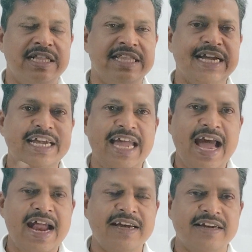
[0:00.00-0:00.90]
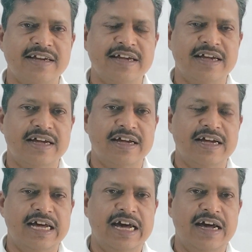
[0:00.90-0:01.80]
the cat
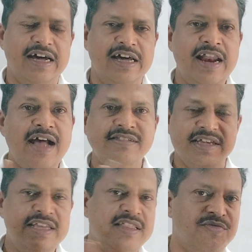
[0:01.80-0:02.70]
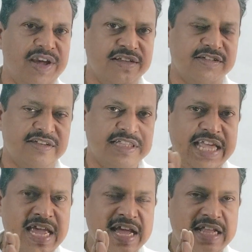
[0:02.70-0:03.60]
runs either ways.
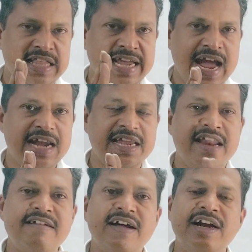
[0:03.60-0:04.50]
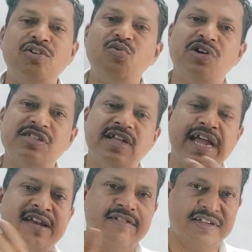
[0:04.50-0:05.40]
The cat can run towards the
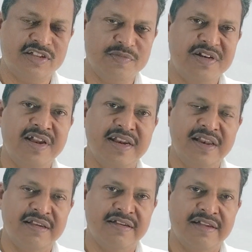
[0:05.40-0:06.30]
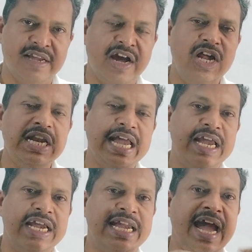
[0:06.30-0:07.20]
entrance of the tunnel and
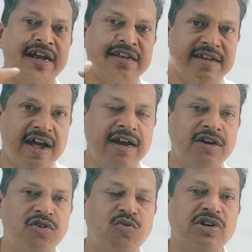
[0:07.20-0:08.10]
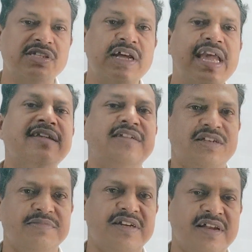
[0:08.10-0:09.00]
cat run towards the exit
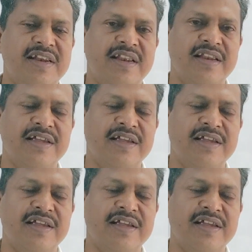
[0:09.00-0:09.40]
of the tunnel.